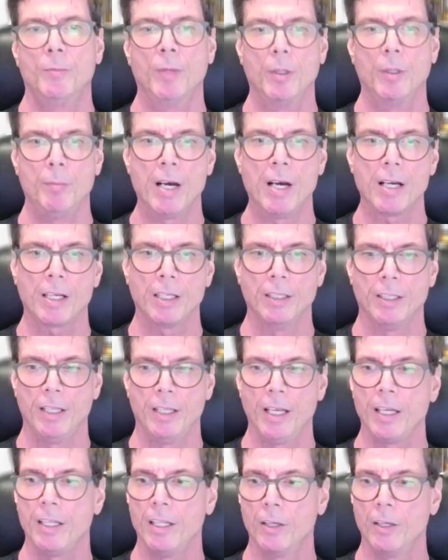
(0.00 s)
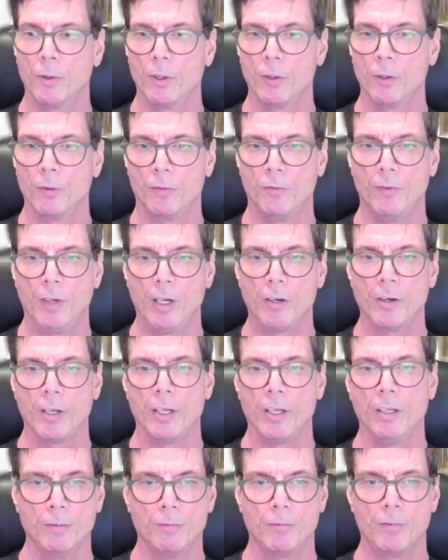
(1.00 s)
But back in the day, they were
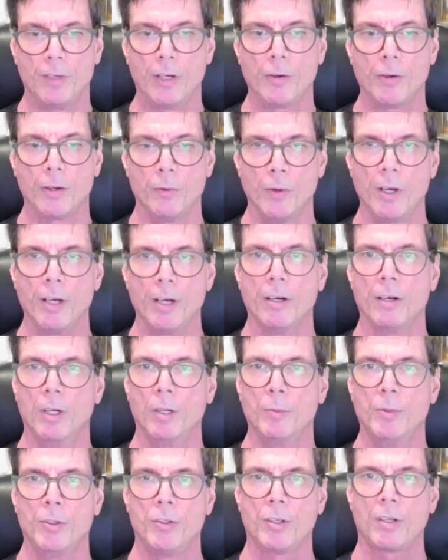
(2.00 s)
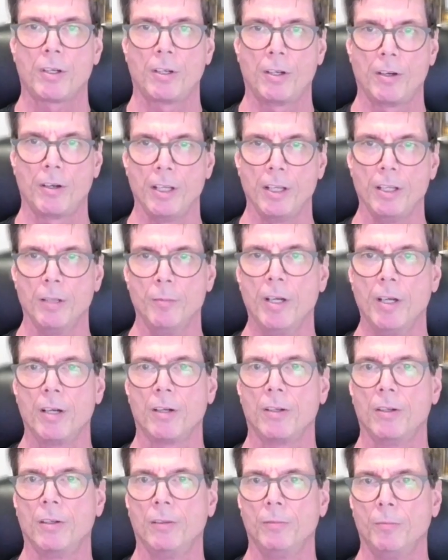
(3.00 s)
very, very rare, particularly in the
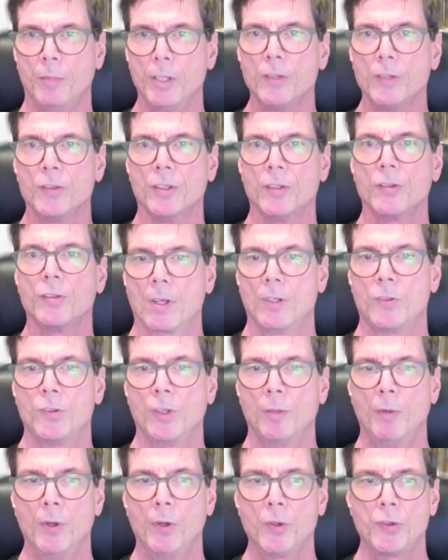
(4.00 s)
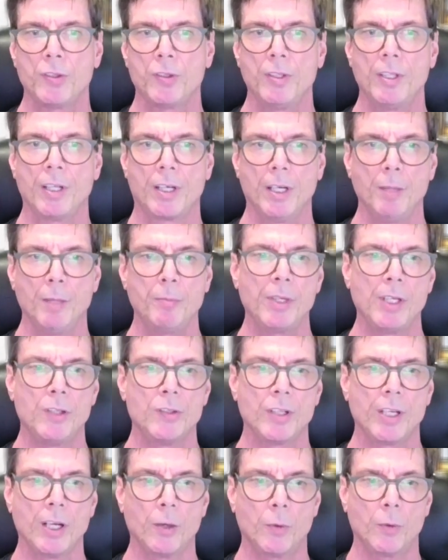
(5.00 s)
medical business. So most of the
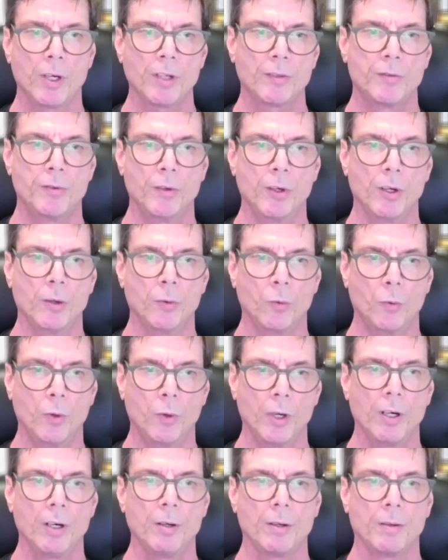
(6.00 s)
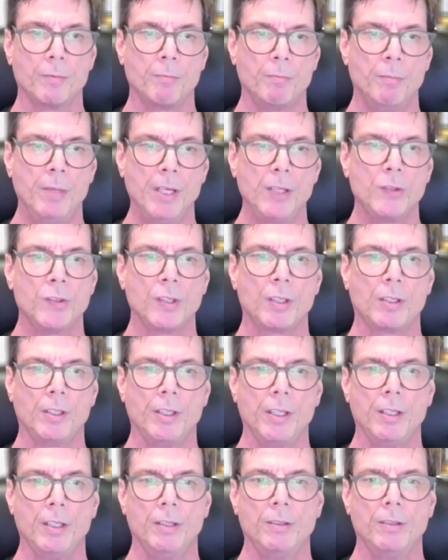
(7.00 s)
companies that I worked for were
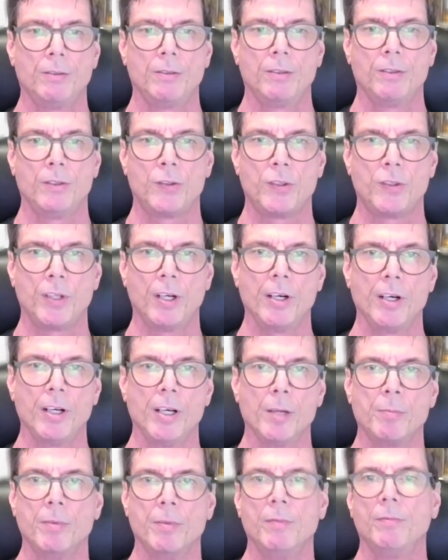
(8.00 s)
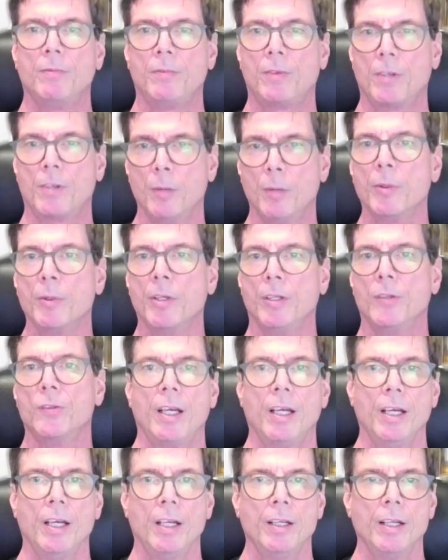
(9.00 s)
basically startup
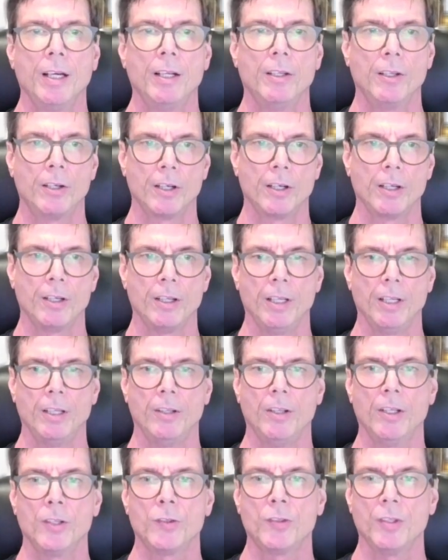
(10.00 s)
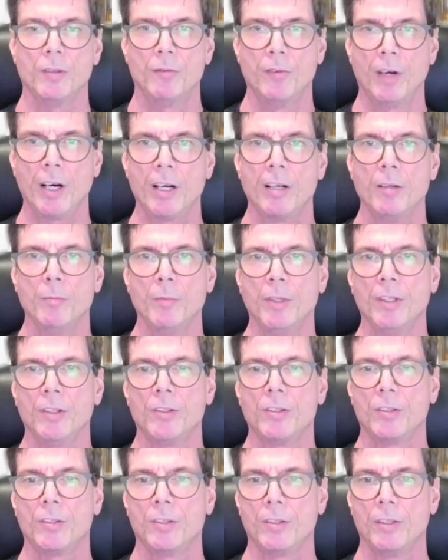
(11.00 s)
companies. And I learned in this
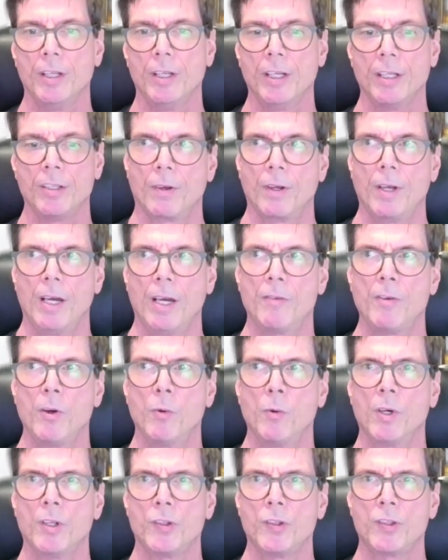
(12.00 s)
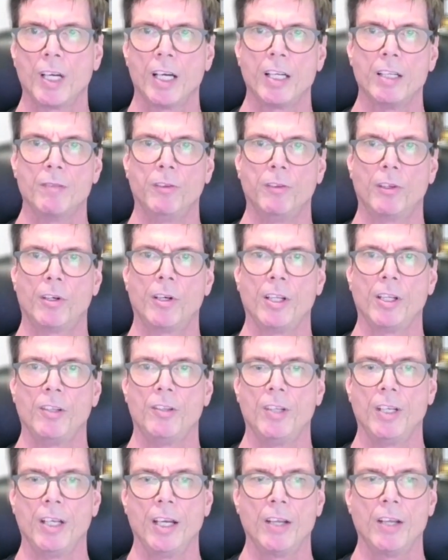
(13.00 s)
environment that everyone's kind of learning
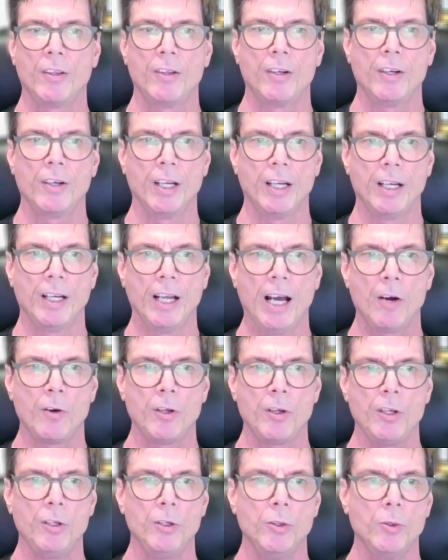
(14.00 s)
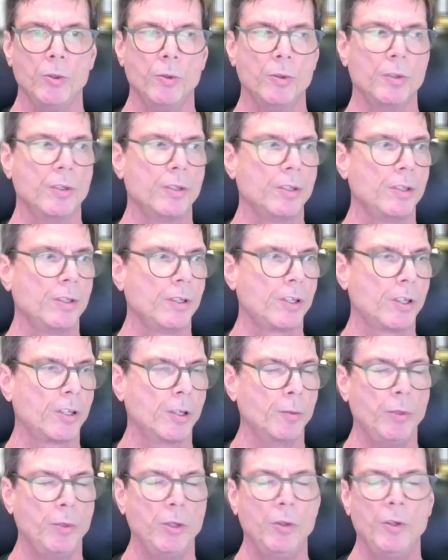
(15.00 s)
together. And how do you
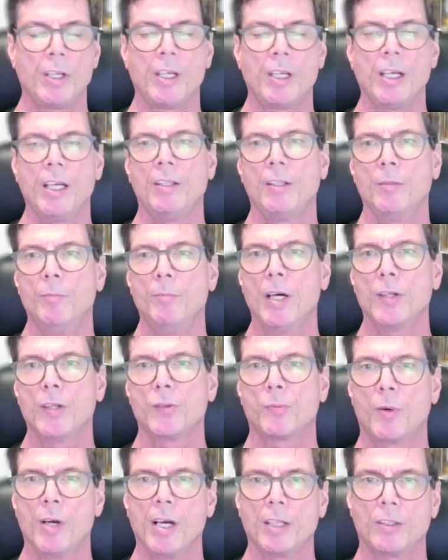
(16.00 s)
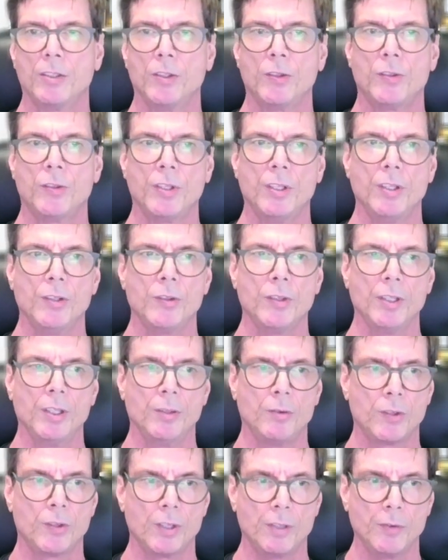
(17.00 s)
communicate the best practices
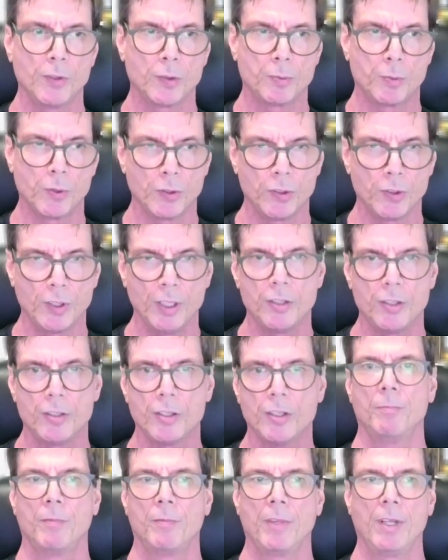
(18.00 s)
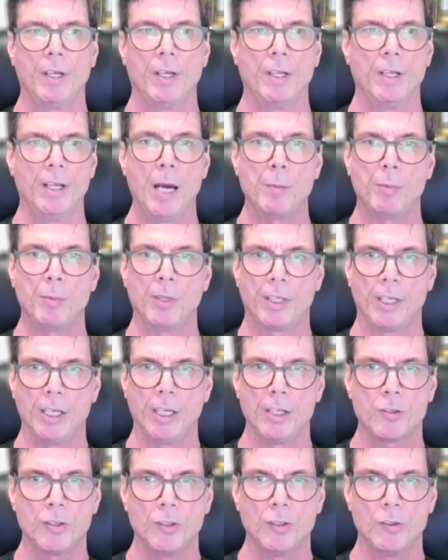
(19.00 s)
and service procedures and
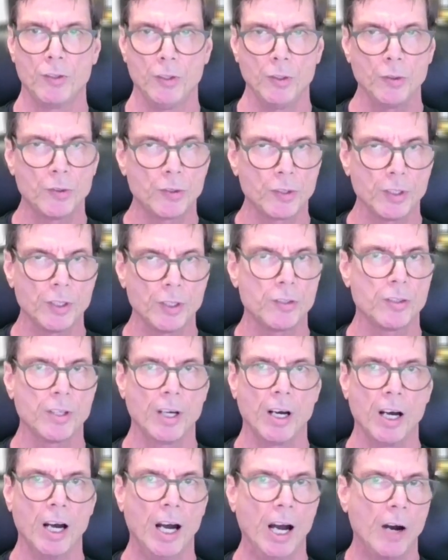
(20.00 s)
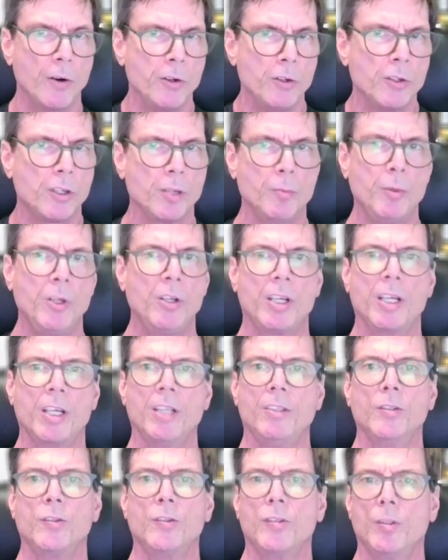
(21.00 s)
applications usage? How do you
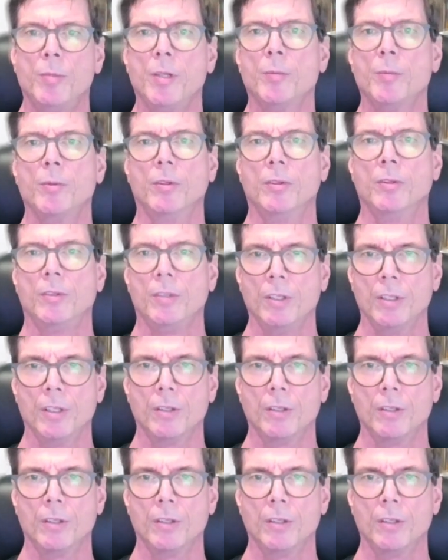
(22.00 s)
communicate this to people?